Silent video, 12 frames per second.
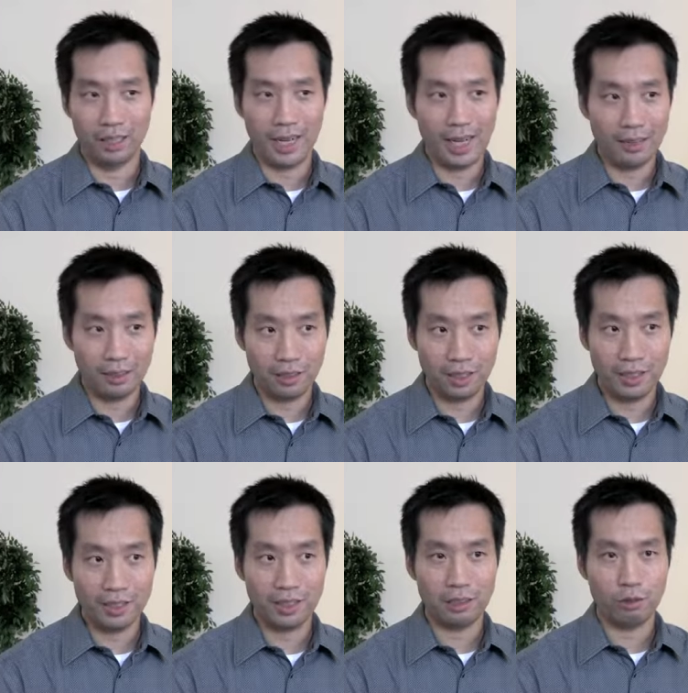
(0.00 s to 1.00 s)

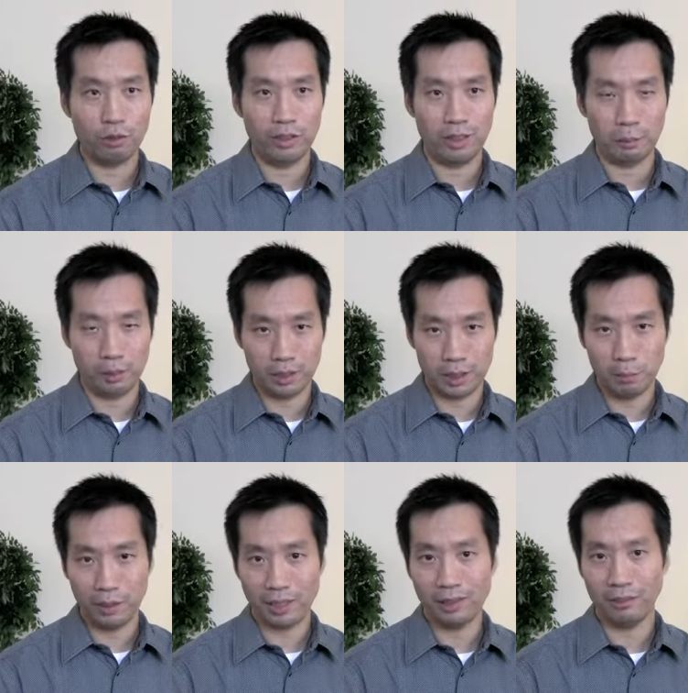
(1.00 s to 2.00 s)
analyze it, create a
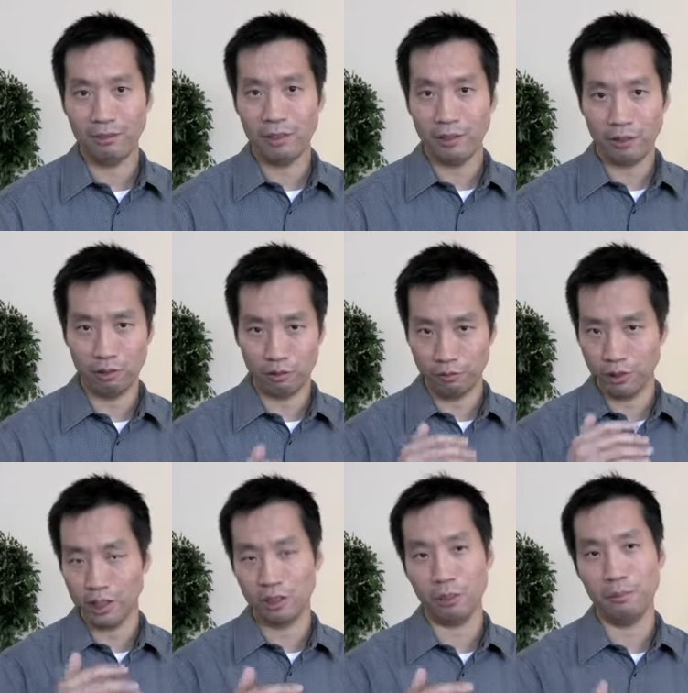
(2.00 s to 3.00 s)
perspective through
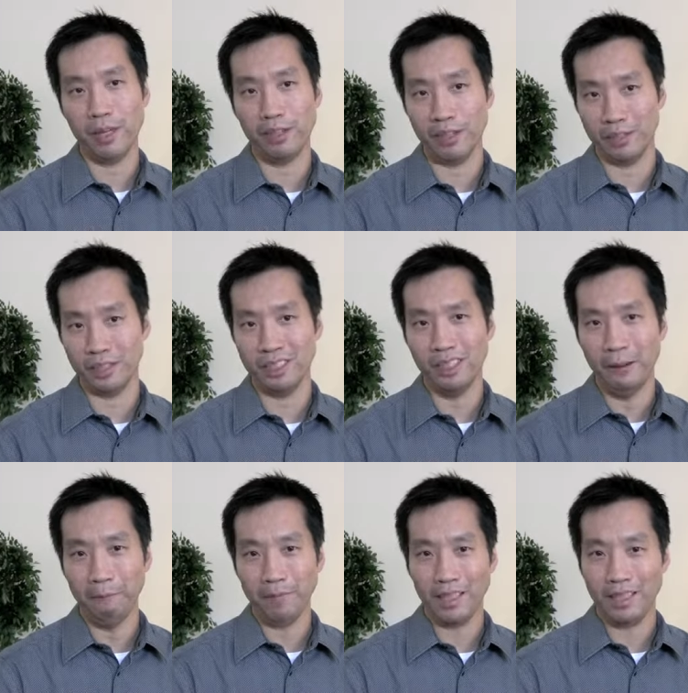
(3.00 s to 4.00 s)
visual methods,
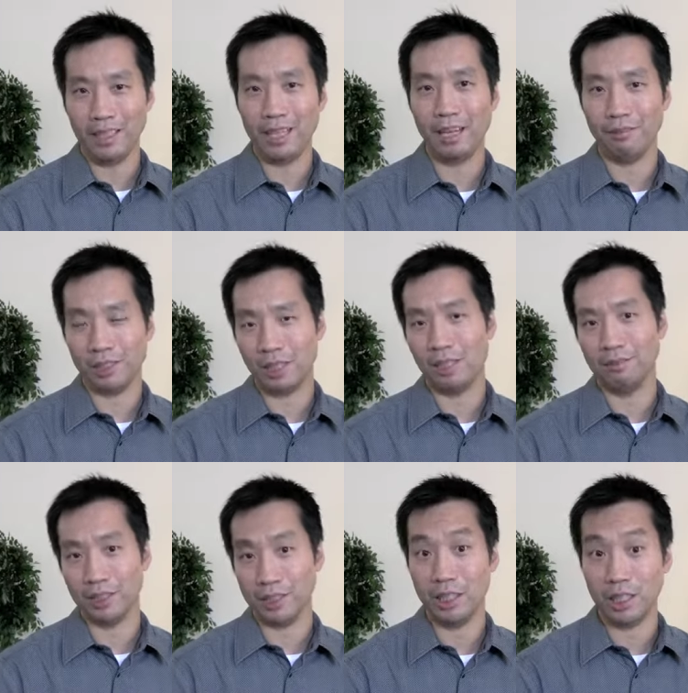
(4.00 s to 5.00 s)
and then have a
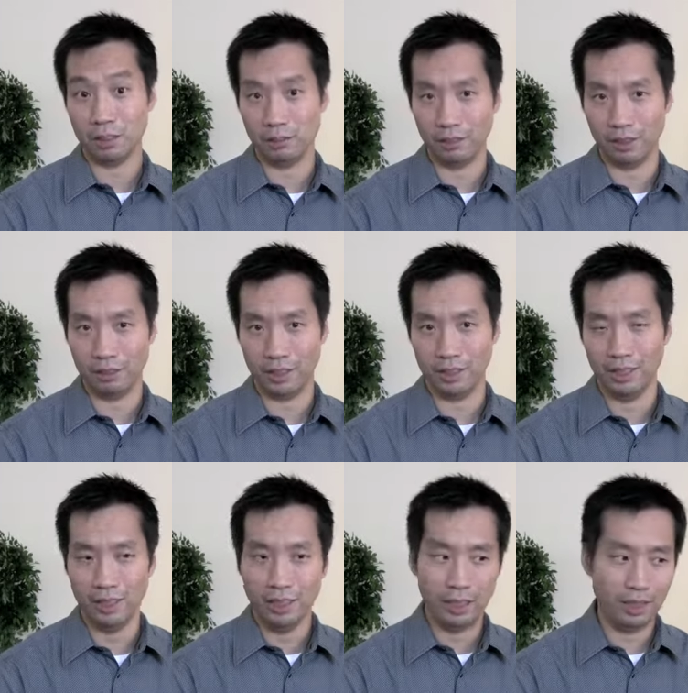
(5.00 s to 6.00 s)
conversation around it.
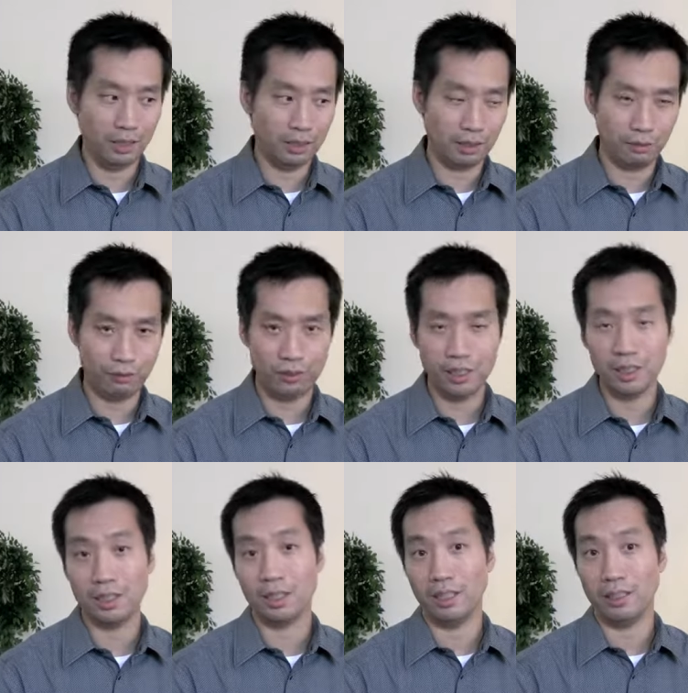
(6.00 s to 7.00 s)
And it's a free
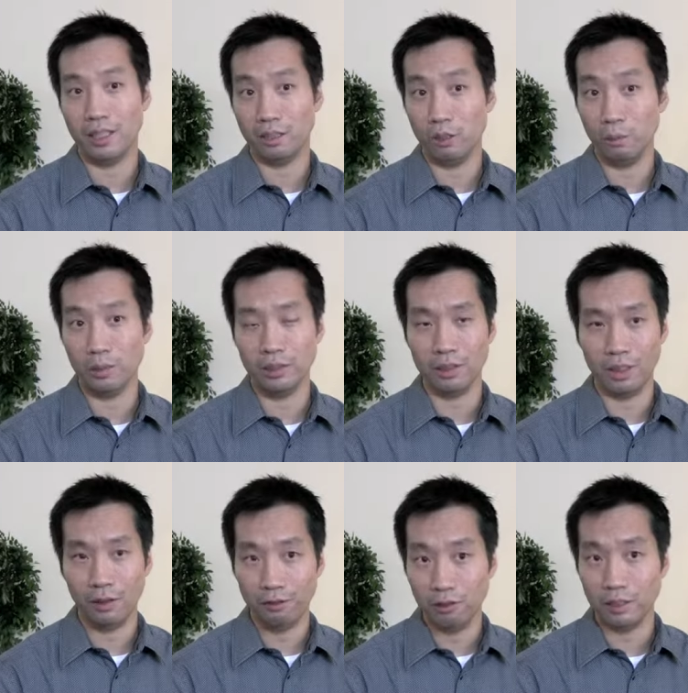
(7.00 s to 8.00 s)
site that's open to
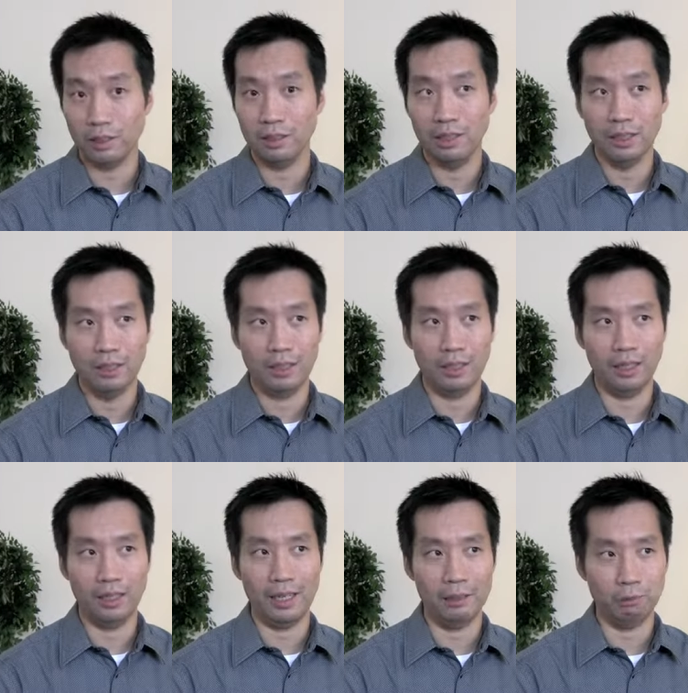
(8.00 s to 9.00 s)
everyone,
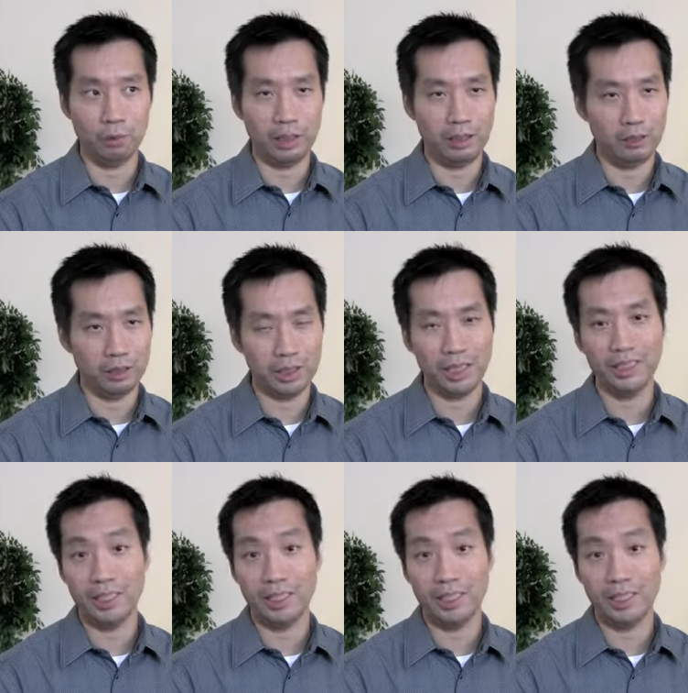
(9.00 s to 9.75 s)
and it was done